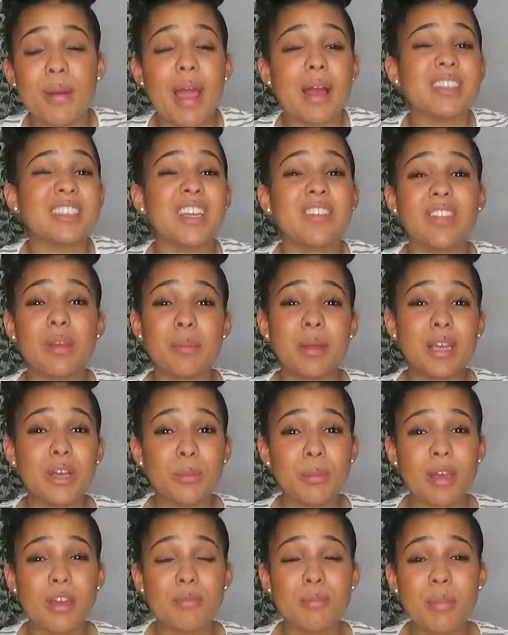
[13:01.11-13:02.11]
perhaps give them a
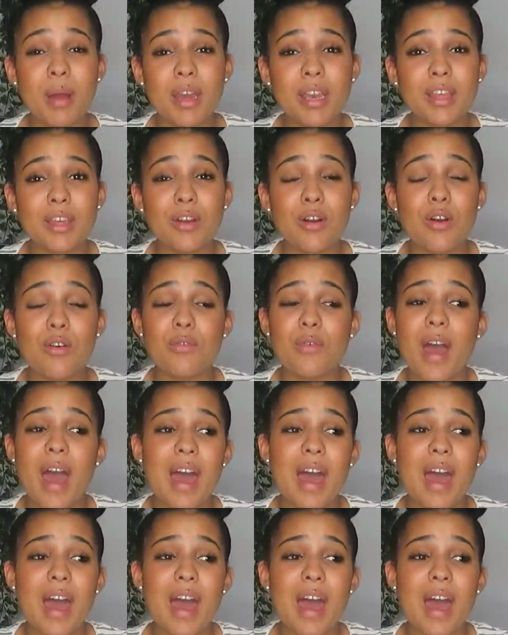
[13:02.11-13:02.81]
little bit of money off,